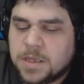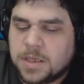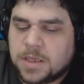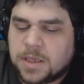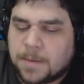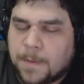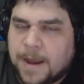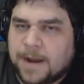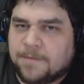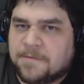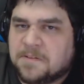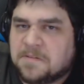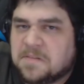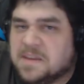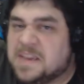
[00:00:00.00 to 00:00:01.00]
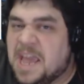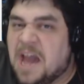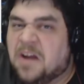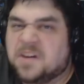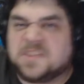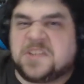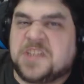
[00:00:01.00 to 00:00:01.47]
you might have
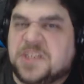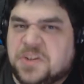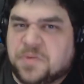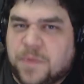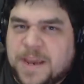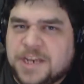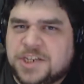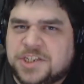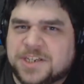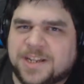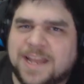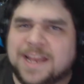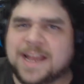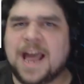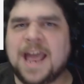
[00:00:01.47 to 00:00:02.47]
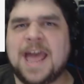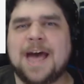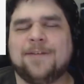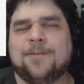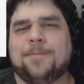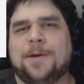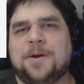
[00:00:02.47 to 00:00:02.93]
encountered a situation like I
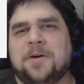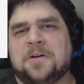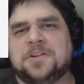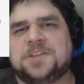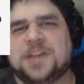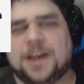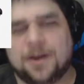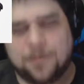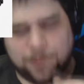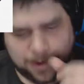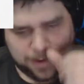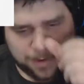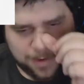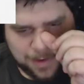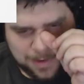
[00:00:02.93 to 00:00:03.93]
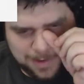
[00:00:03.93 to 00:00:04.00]
have on my old chair where